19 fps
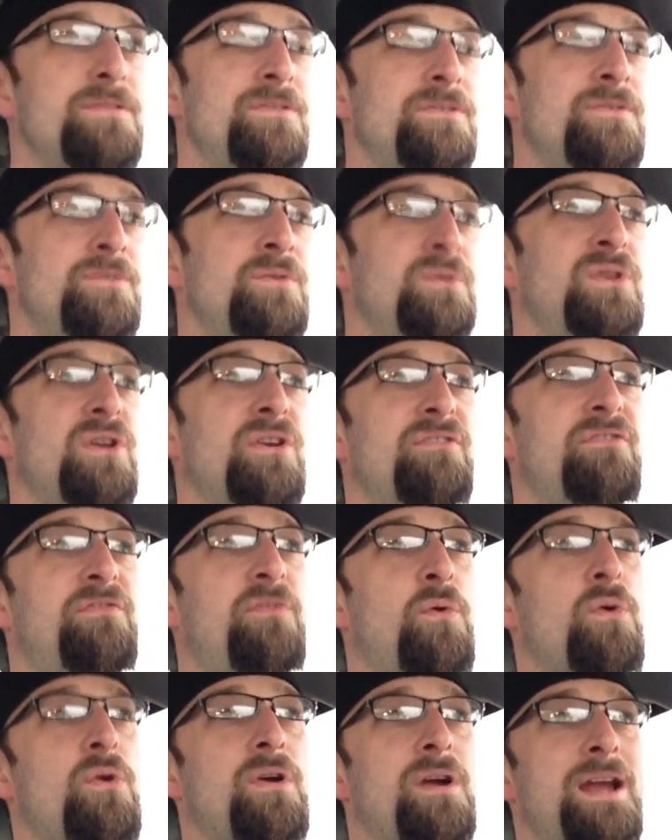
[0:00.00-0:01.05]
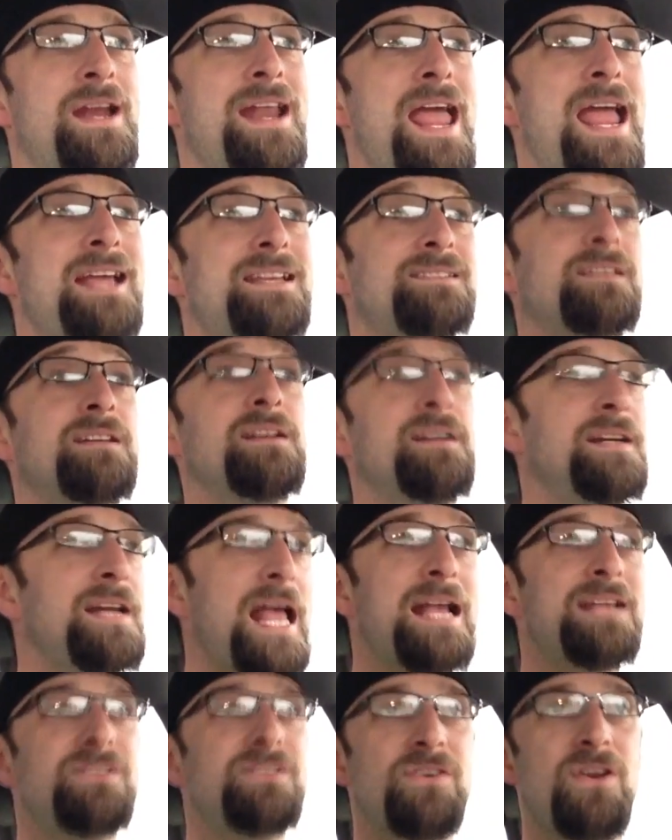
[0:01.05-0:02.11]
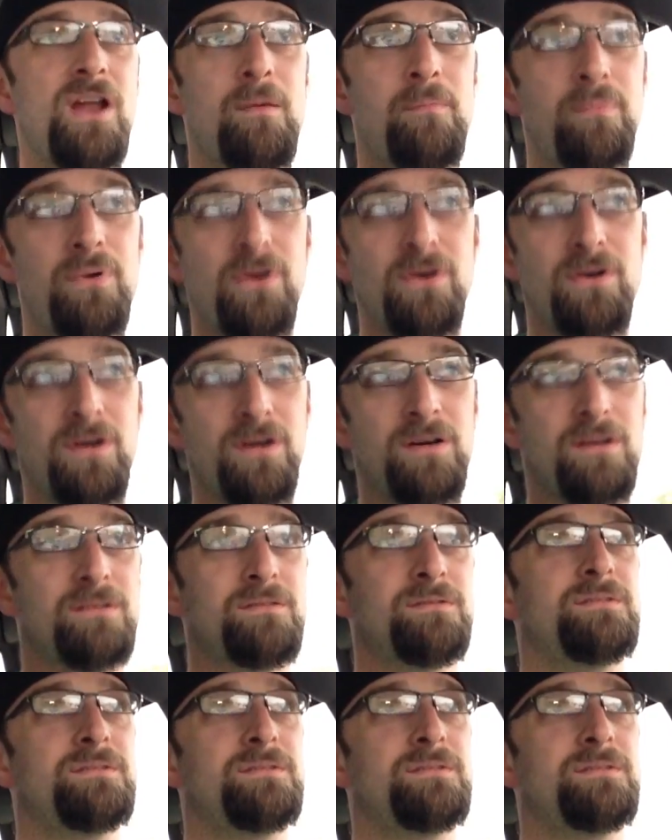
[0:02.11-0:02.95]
you look for an exit number,